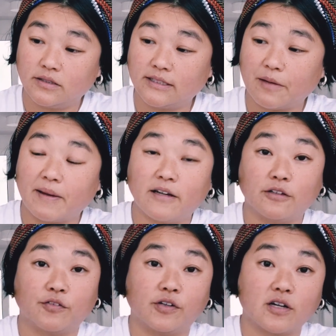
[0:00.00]
Step
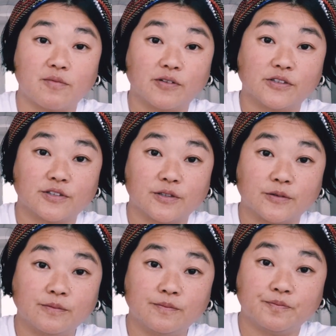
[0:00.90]
out of your comfort
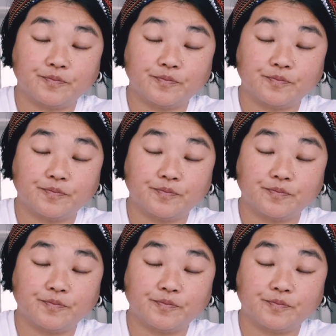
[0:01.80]
zone.